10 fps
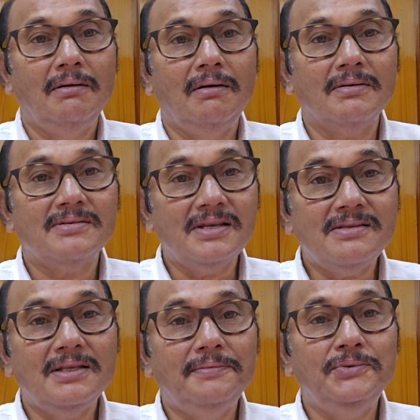On
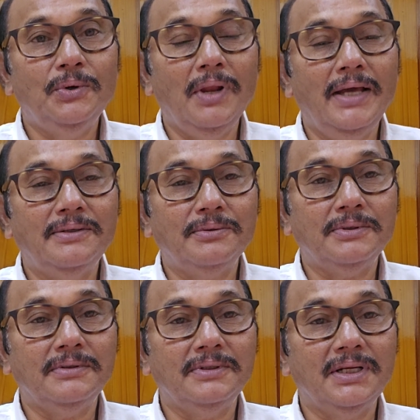6th of July
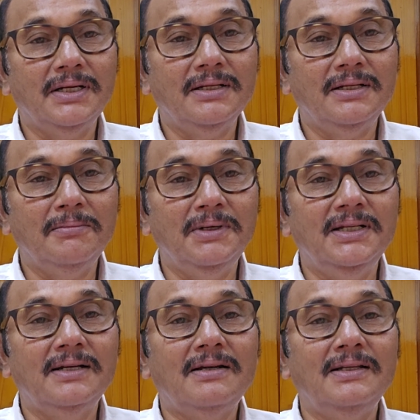2013,
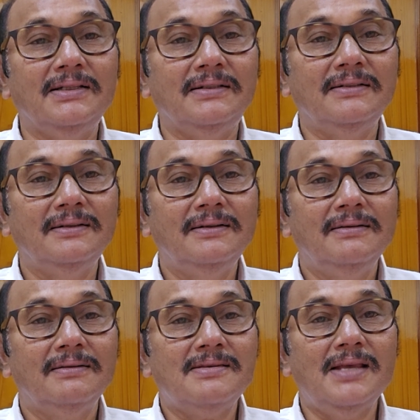immediately,
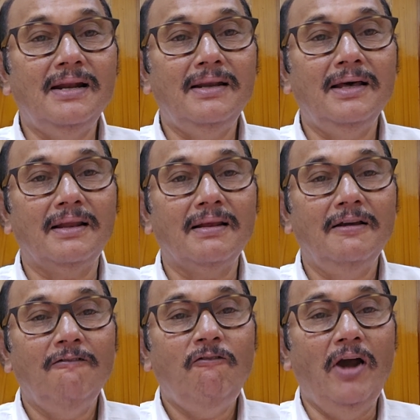the center
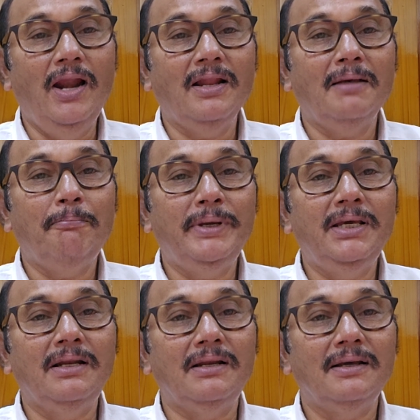filed an
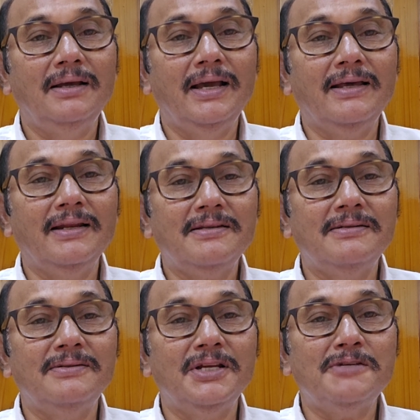appeal against
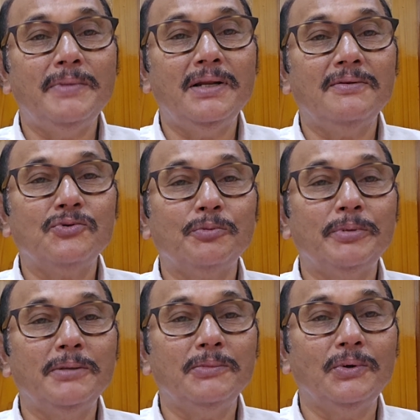the judgment of the
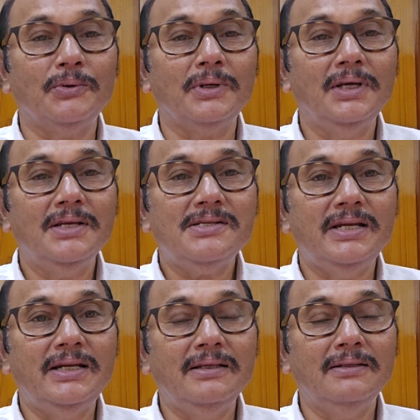Supreme Court,
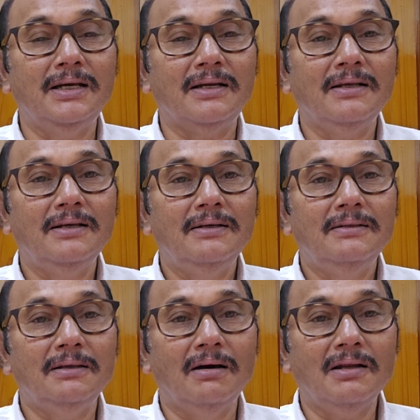stating that
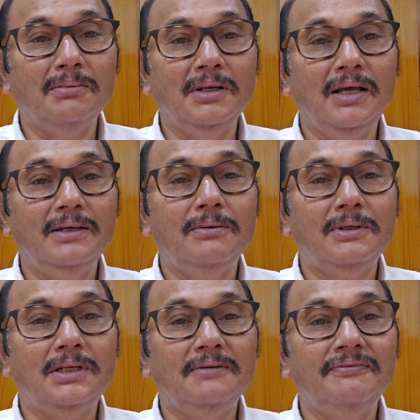the Honorable High
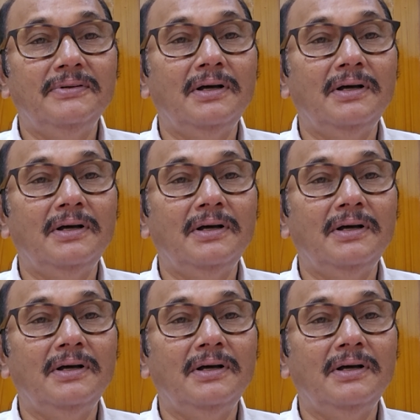Court of